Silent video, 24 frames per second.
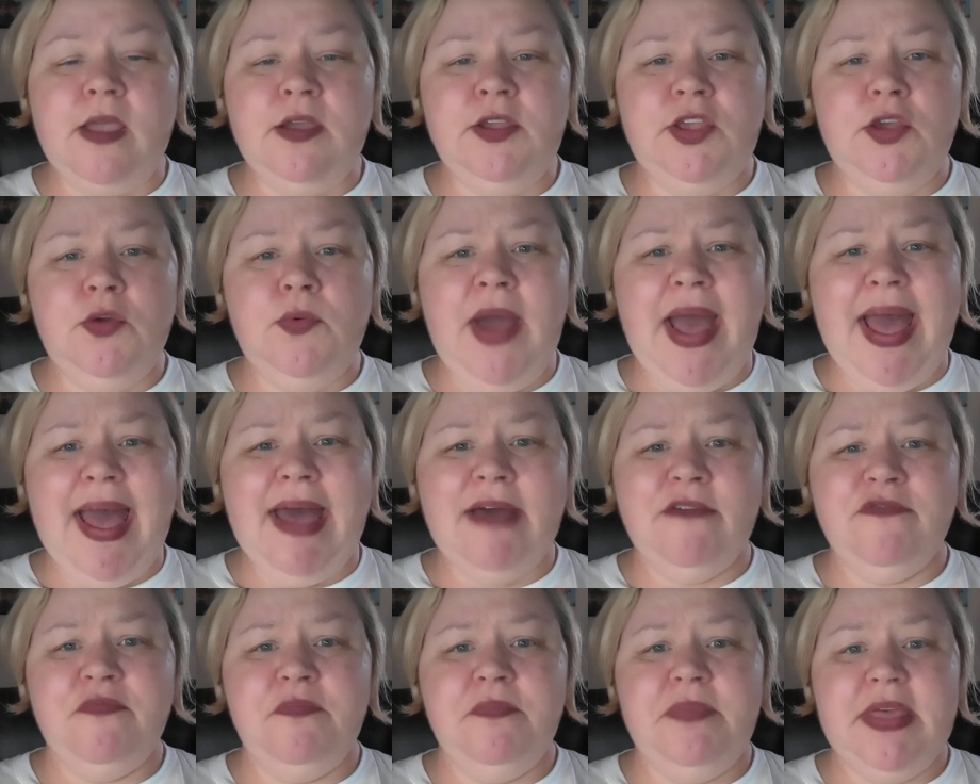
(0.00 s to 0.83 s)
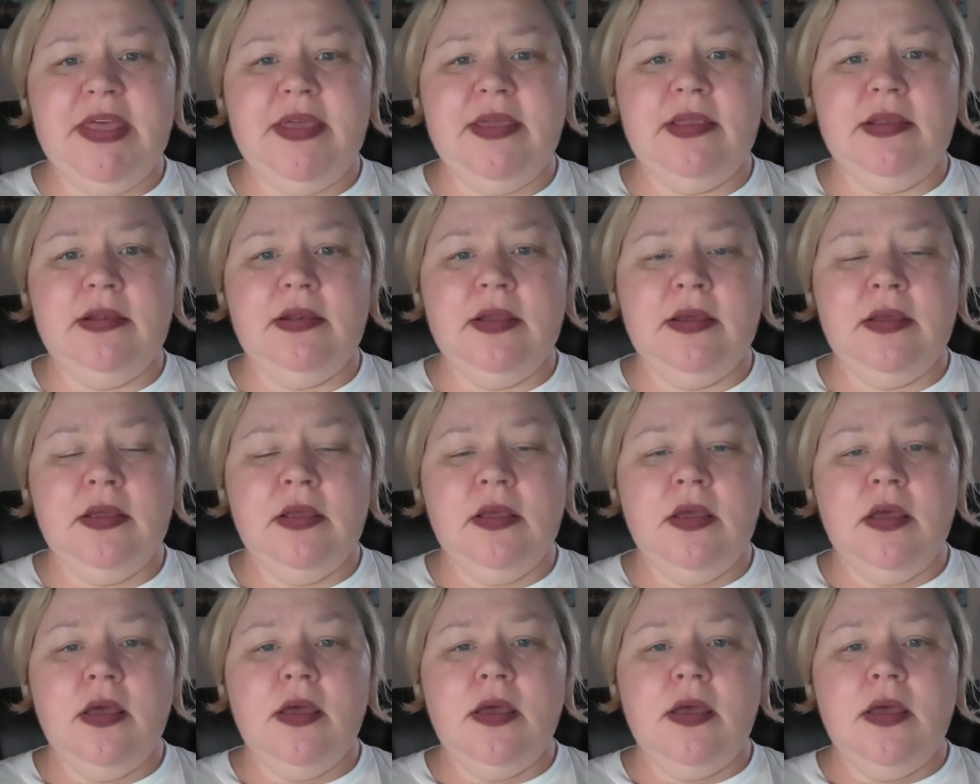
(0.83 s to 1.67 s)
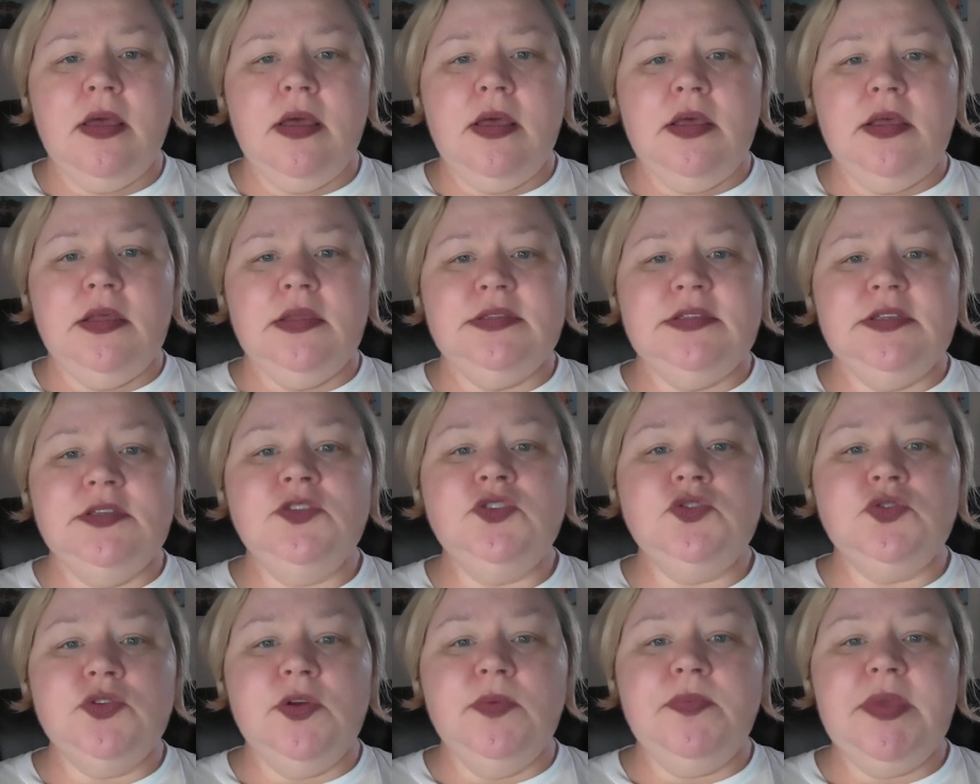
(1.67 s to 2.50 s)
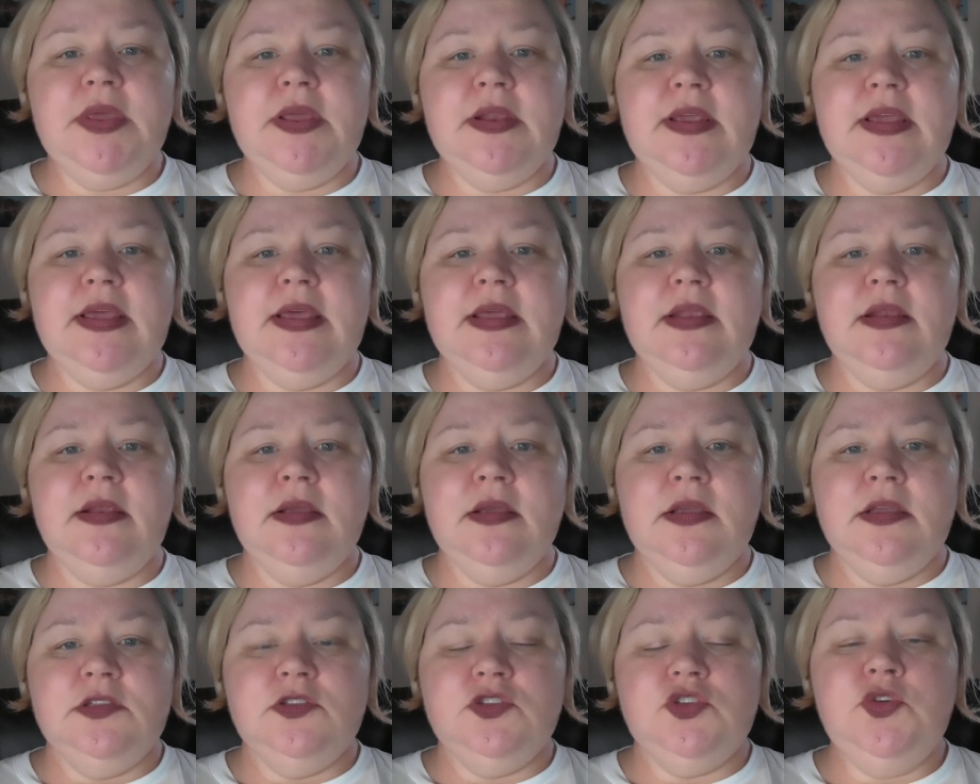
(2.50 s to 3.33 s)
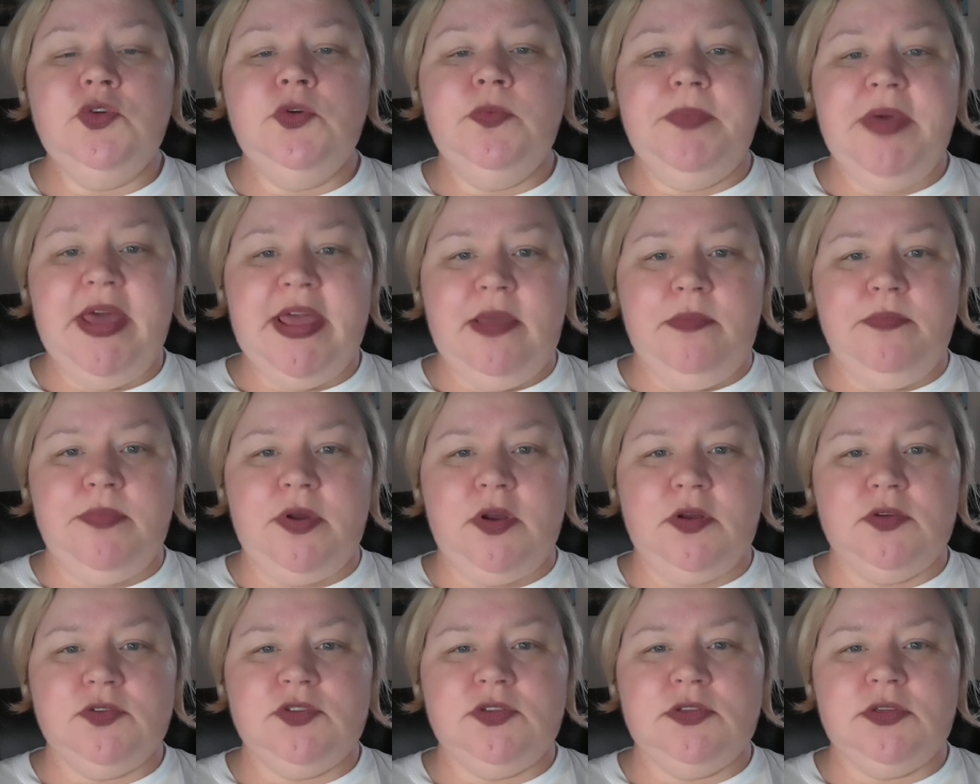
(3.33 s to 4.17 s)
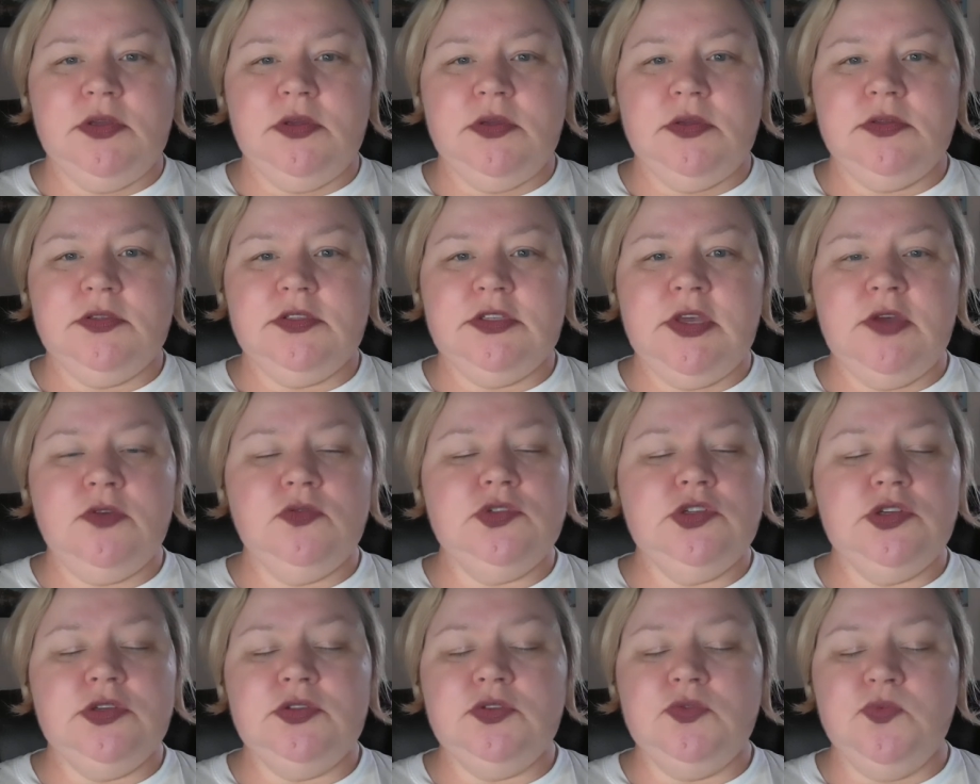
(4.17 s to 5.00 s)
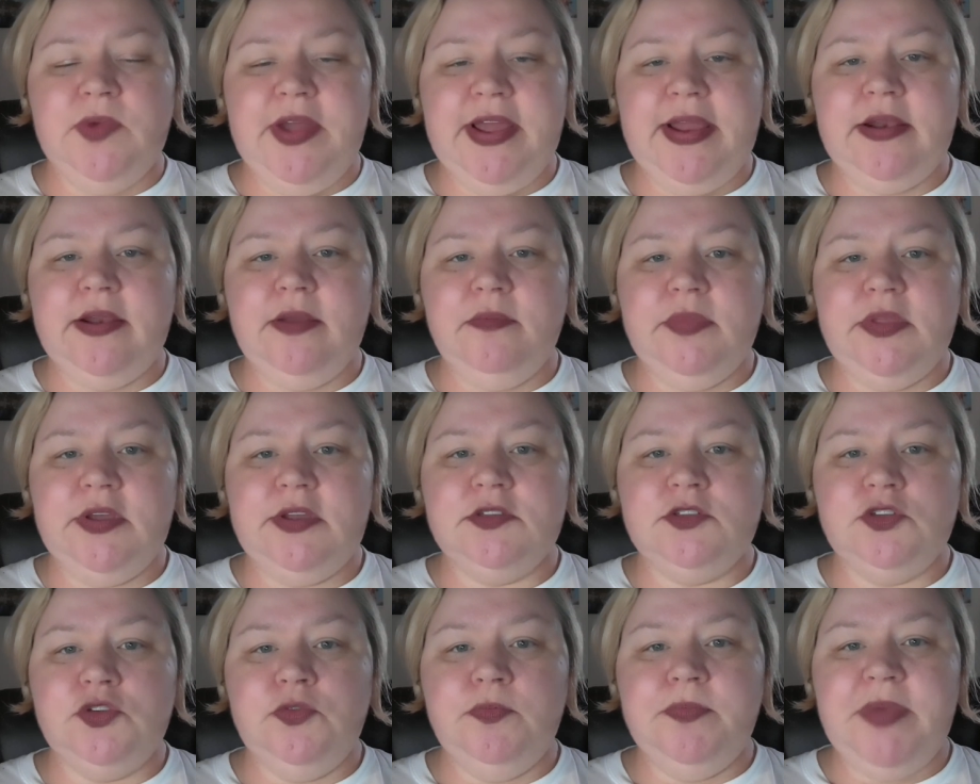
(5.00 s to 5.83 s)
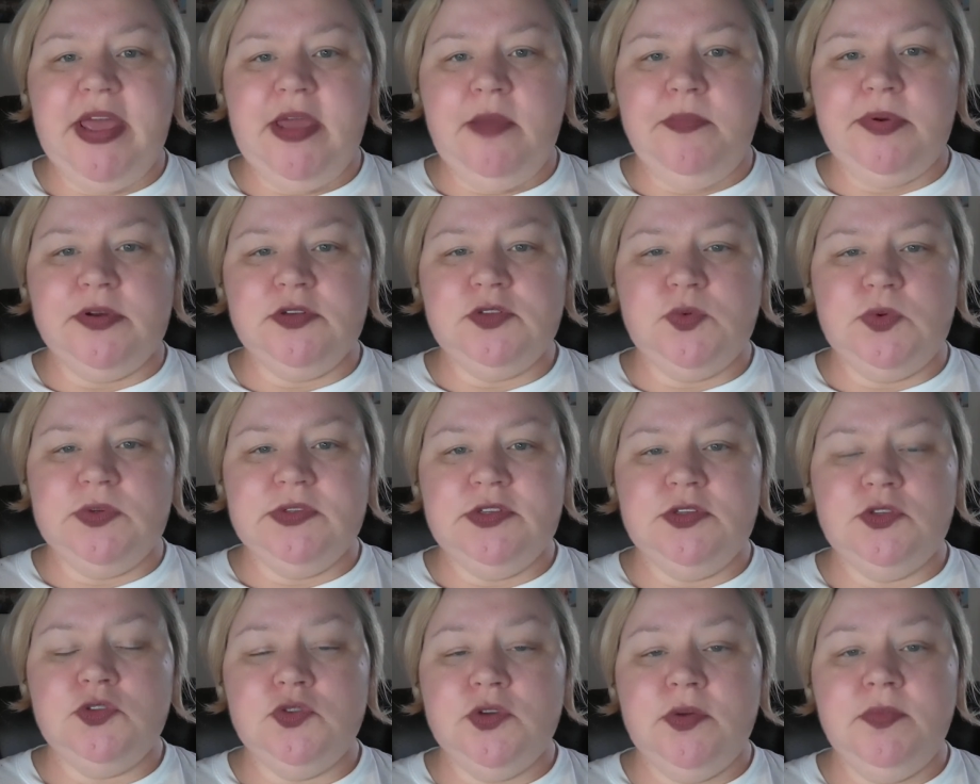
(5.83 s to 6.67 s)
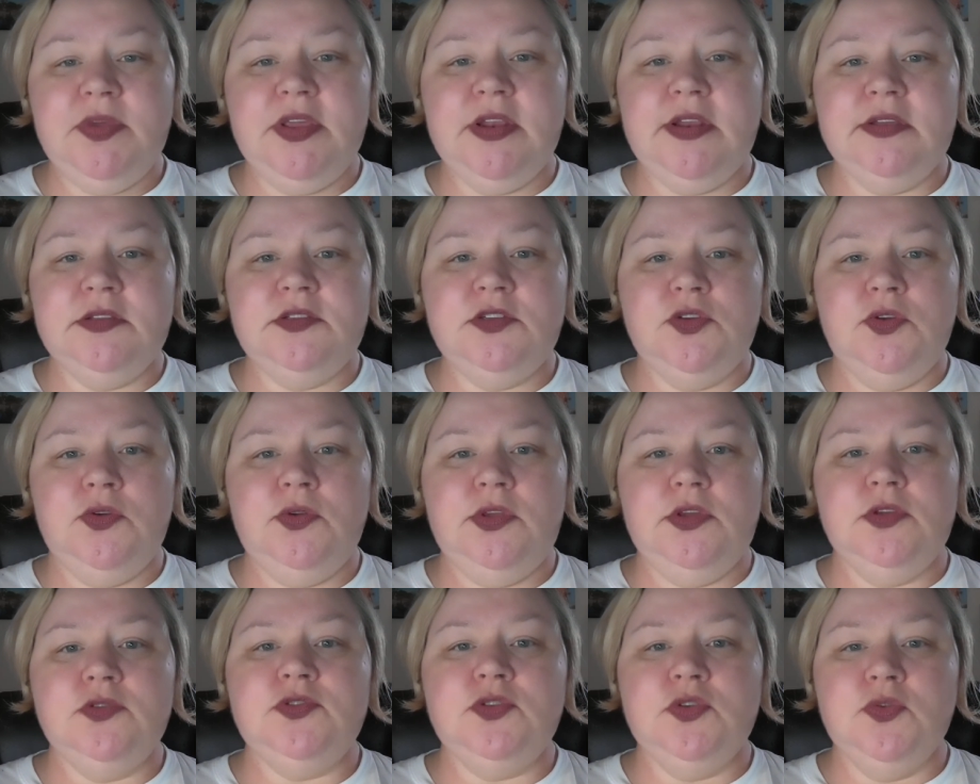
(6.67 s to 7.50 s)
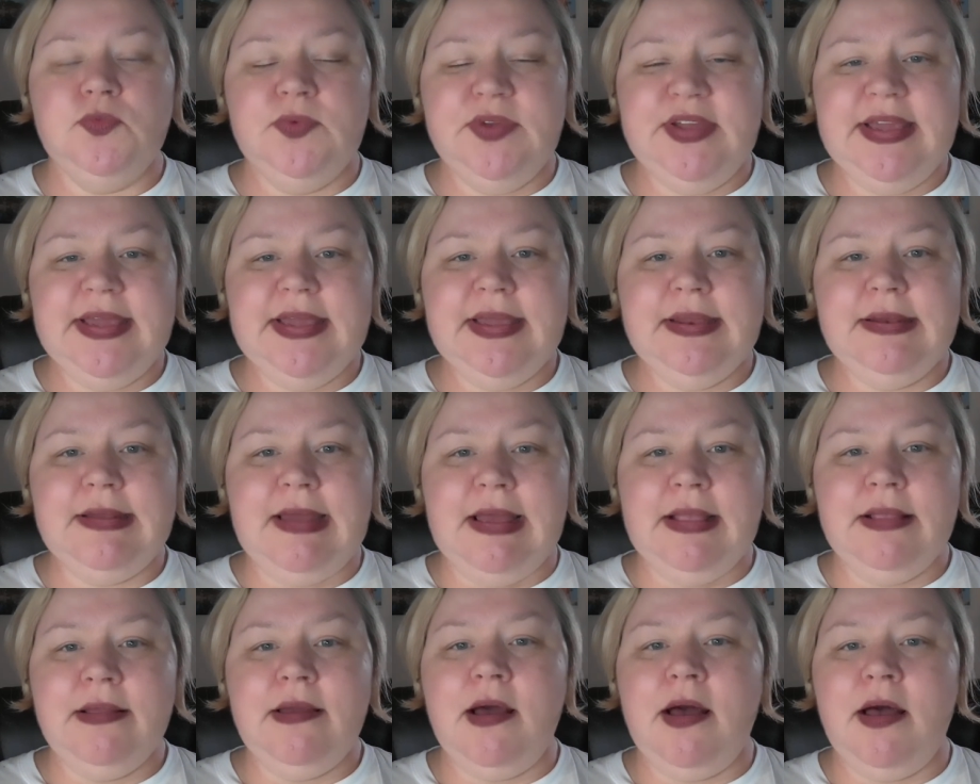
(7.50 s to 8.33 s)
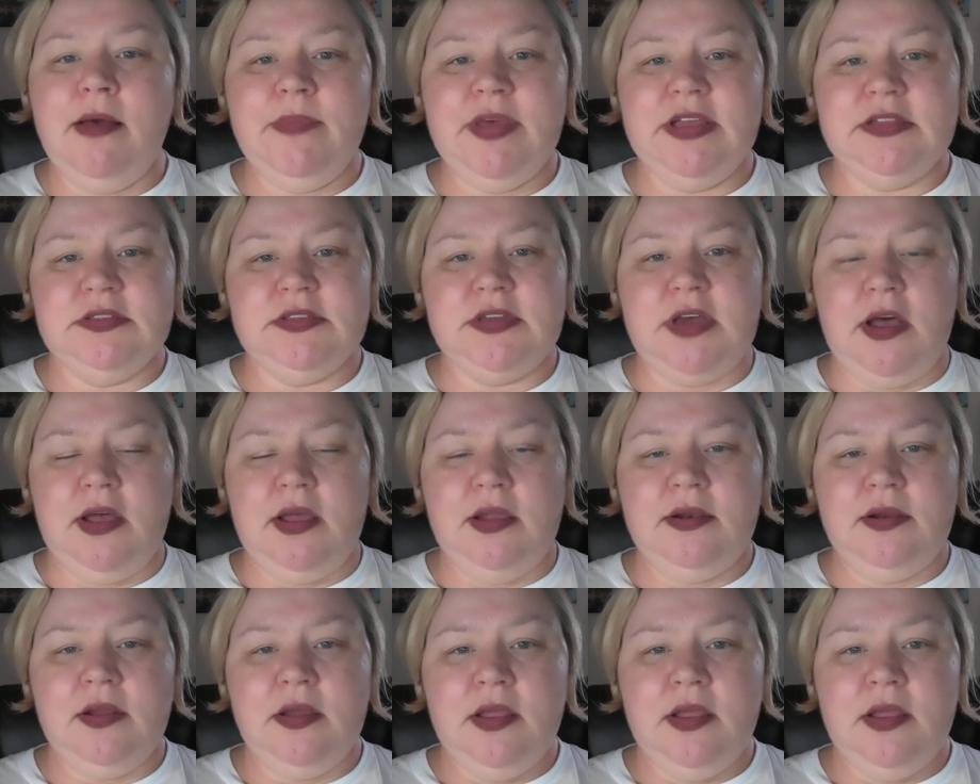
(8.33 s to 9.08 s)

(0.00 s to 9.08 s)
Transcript: You have been distributed 2 papers. So just randomly 2 papers were distributed to you to read and comment on.